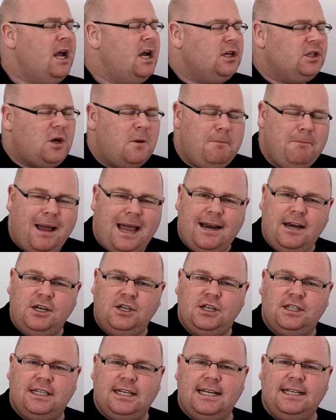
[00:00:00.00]
So
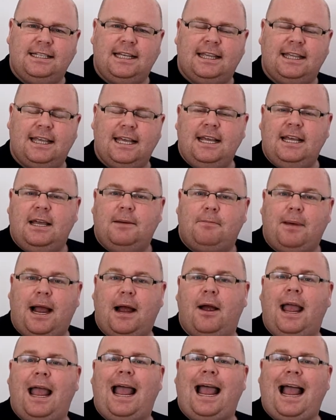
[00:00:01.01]
managers need to think
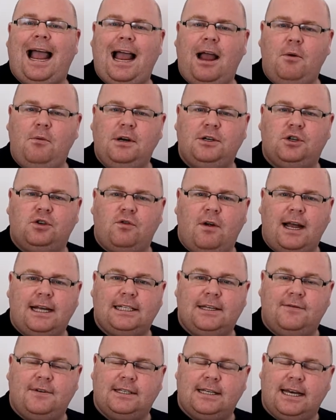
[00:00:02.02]
about how
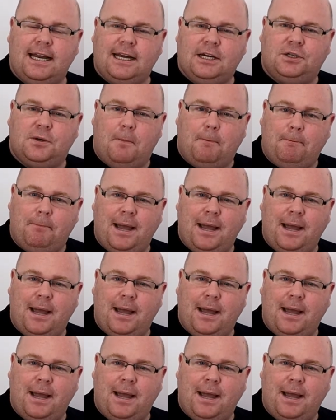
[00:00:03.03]
attractive is a nation